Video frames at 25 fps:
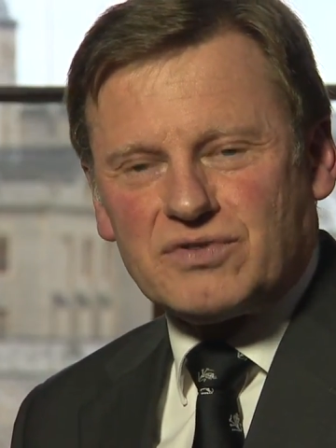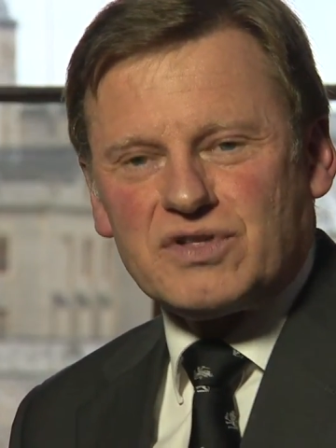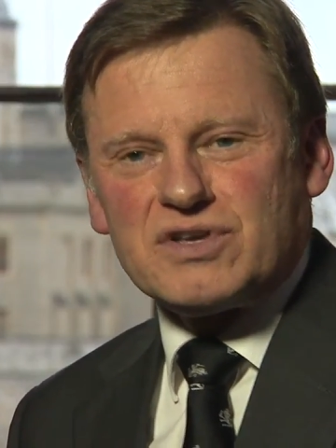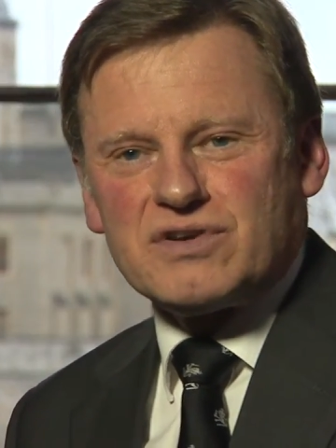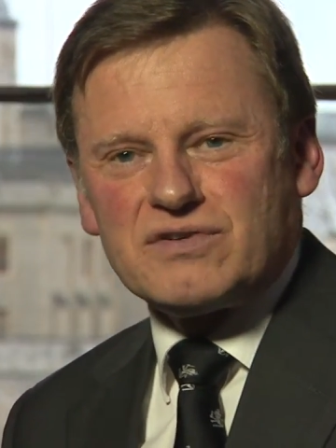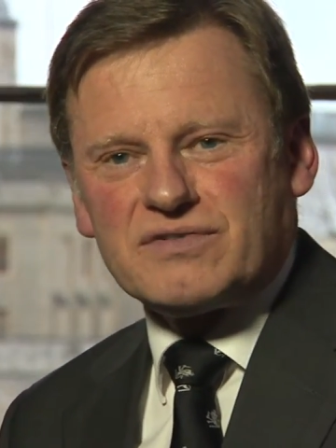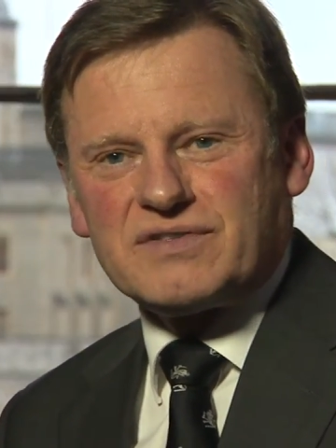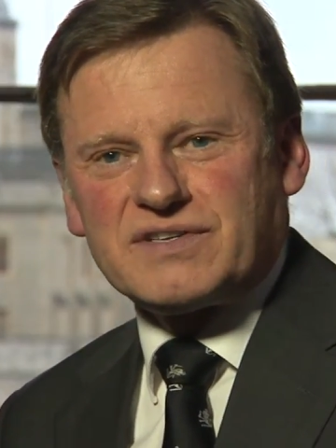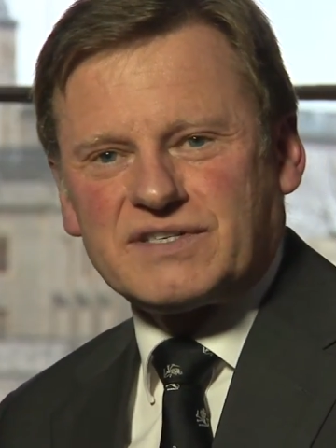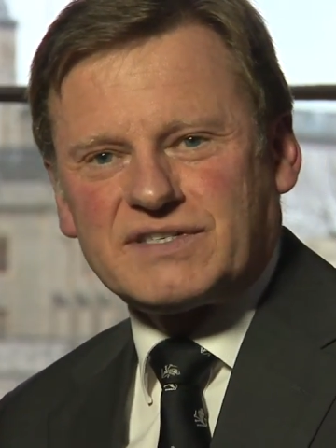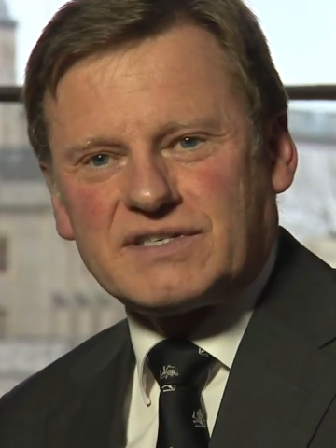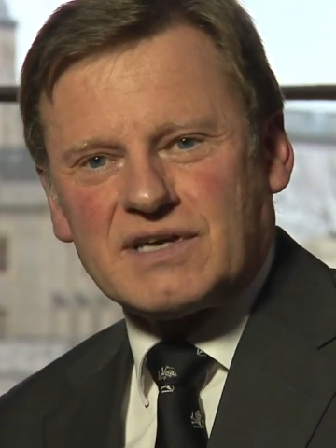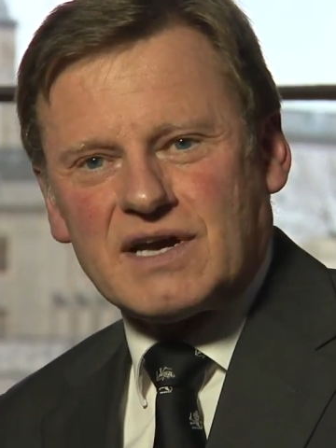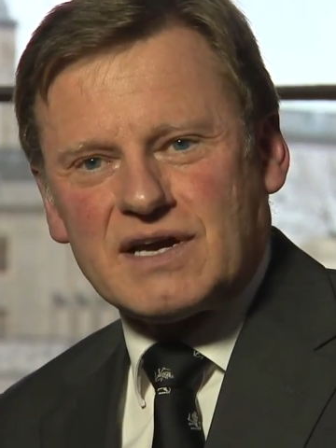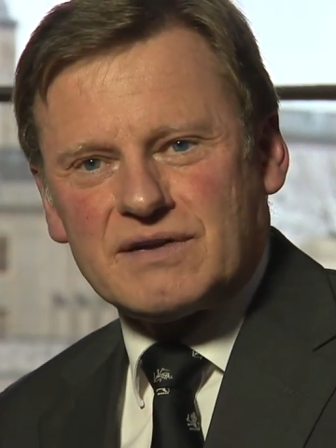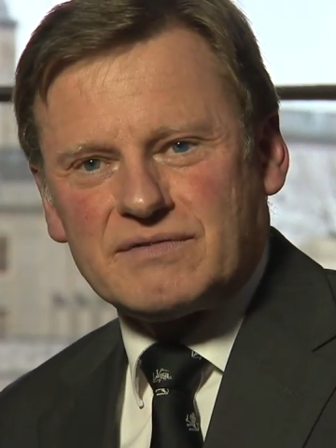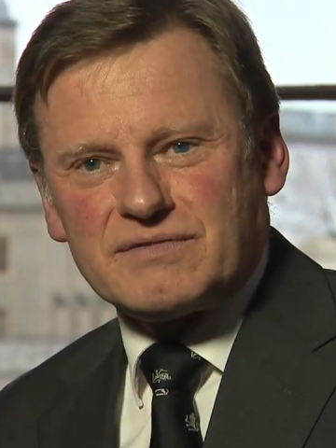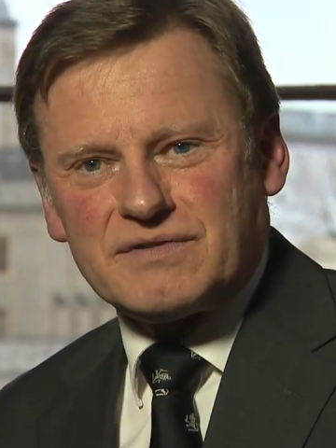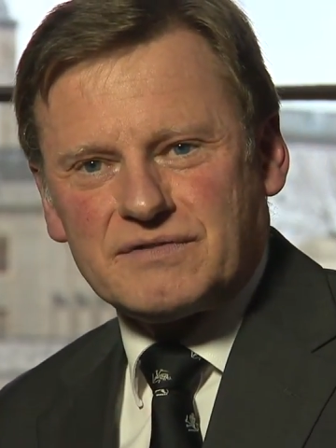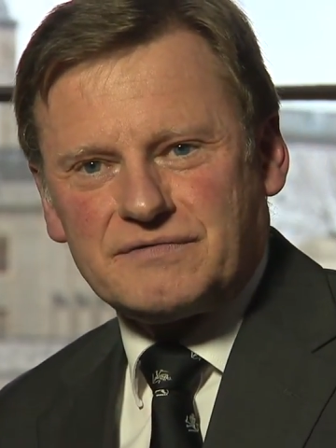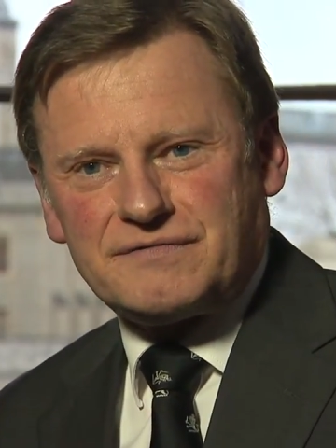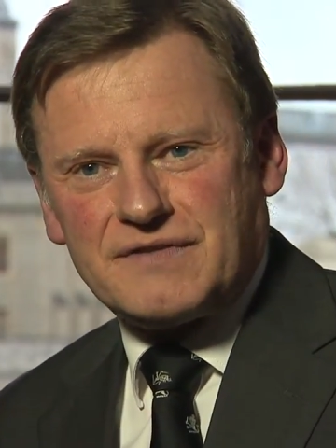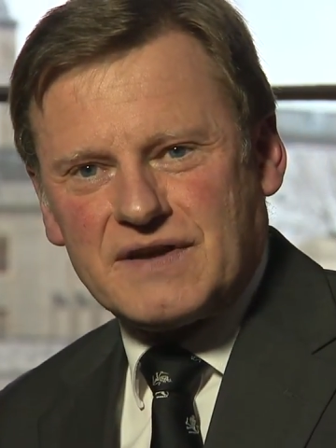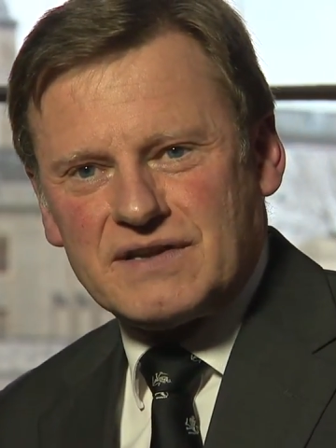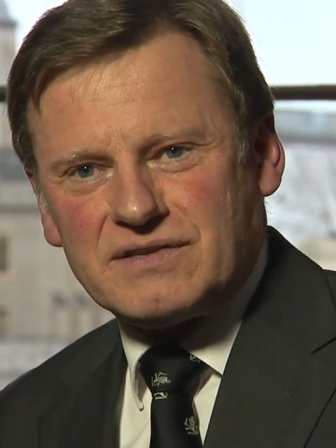the other side of
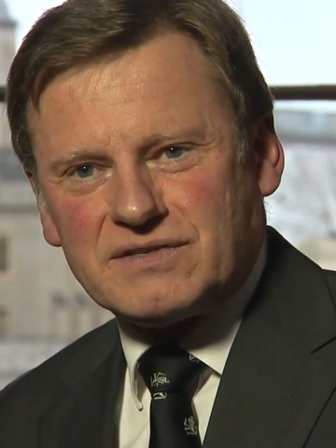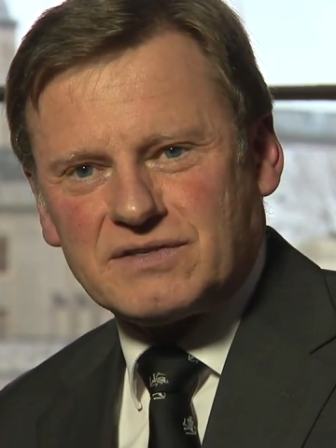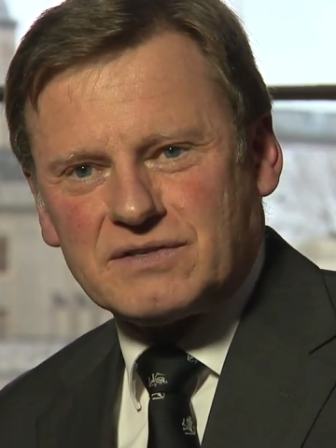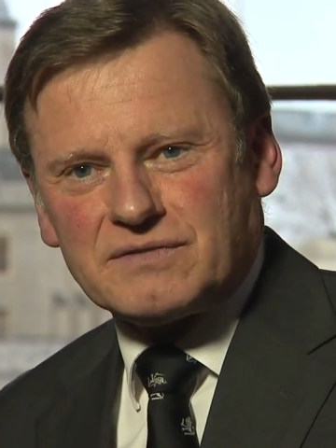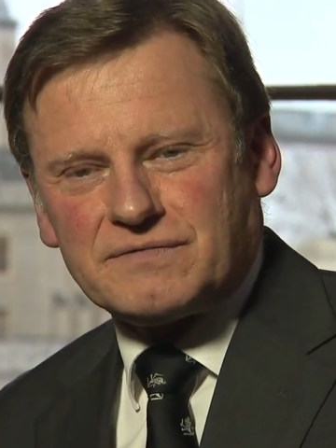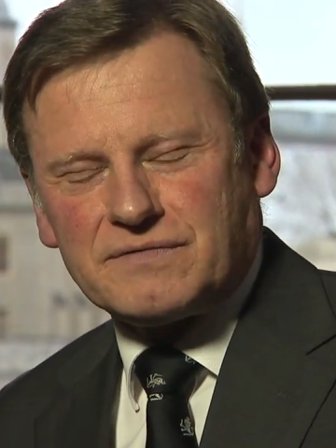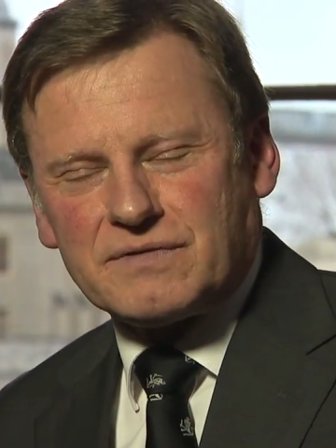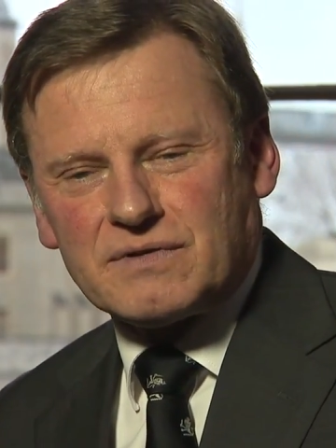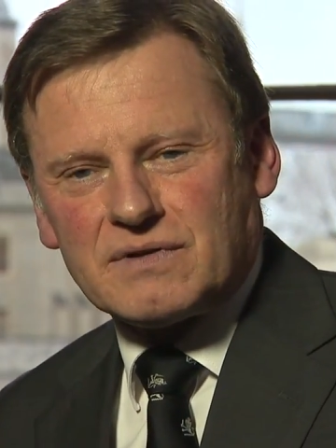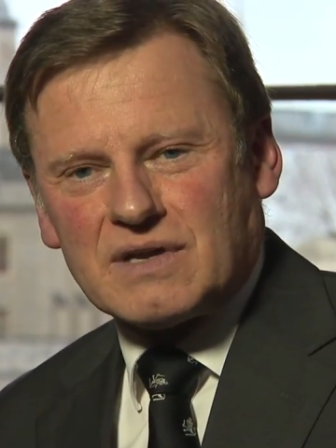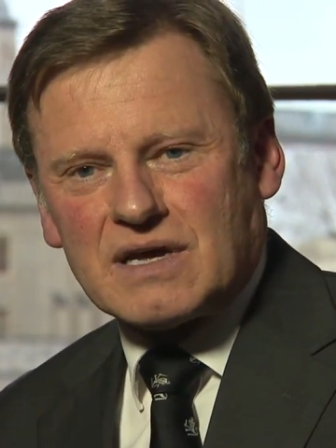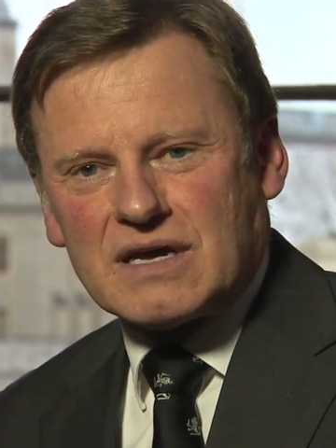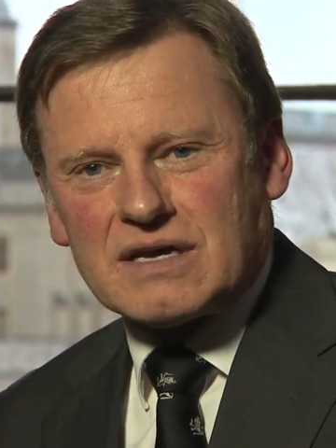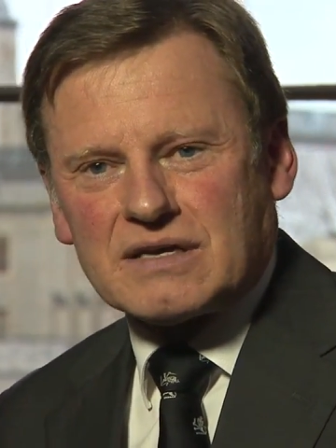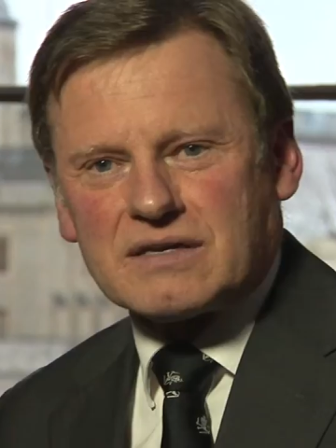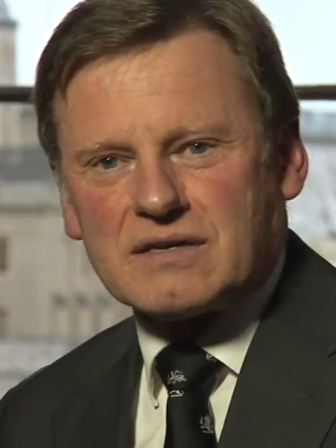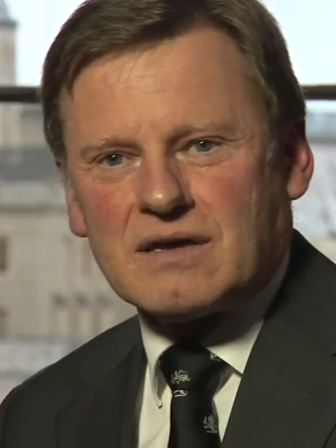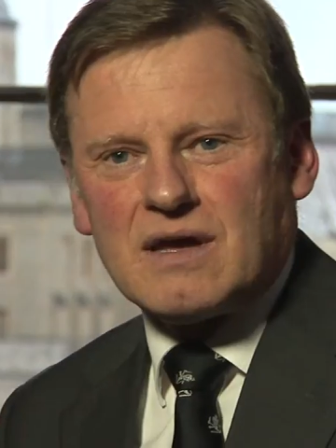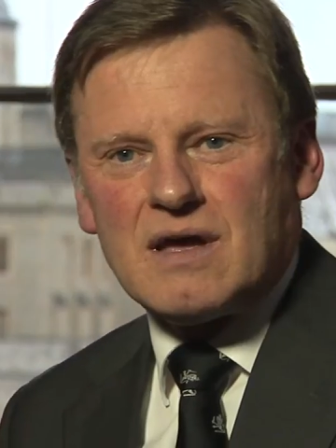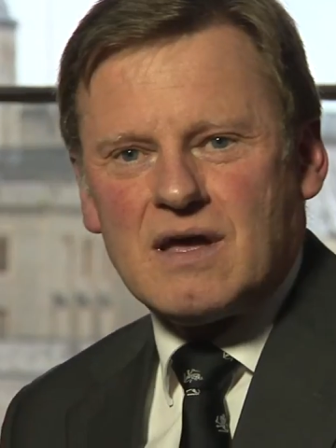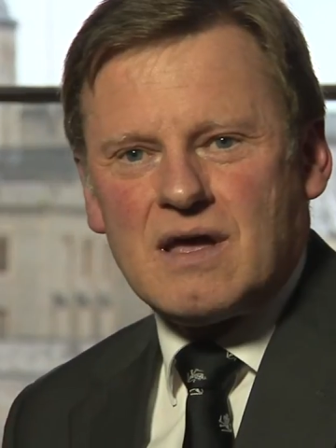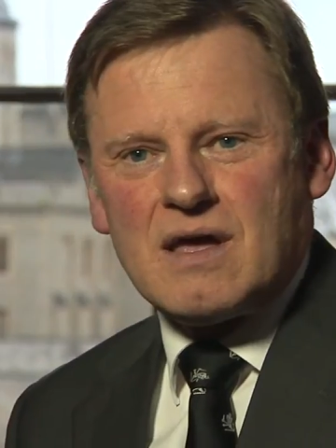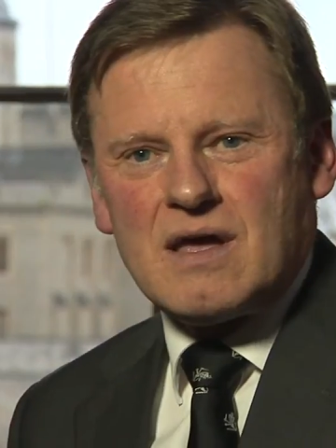the fence, if you like.